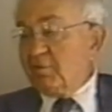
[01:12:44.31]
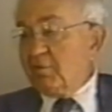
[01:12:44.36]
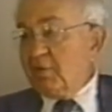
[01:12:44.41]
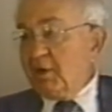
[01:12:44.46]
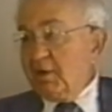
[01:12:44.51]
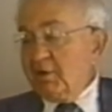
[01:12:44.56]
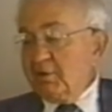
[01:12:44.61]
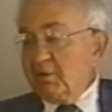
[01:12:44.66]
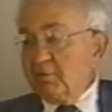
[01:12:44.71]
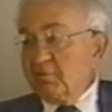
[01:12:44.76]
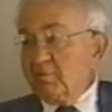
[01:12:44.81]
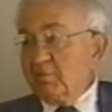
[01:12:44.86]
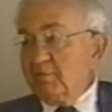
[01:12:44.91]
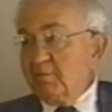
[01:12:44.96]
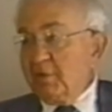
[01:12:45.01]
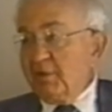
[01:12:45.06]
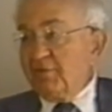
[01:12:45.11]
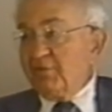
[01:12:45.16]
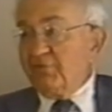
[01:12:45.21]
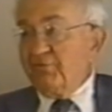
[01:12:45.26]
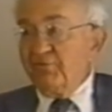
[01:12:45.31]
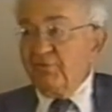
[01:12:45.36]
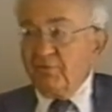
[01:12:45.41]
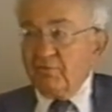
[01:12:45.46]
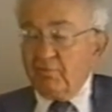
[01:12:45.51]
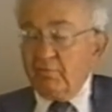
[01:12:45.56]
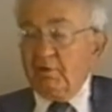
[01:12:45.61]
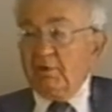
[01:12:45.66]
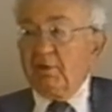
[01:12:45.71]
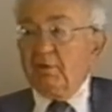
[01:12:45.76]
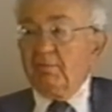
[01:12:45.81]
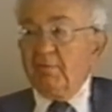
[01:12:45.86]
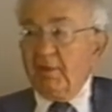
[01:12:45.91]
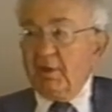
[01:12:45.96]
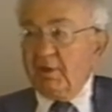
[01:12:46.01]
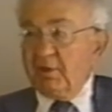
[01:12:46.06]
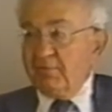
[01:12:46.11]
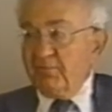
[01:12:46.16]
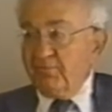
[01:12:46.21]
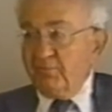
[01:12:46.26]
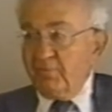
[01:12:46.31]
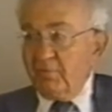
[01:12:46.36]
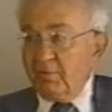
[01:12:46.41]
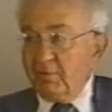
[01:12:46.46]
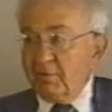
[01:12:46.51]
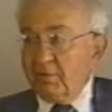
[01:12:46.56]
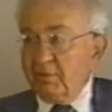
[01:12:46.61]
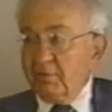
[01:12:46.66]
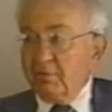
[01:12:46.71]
crowded with messengers running back and forth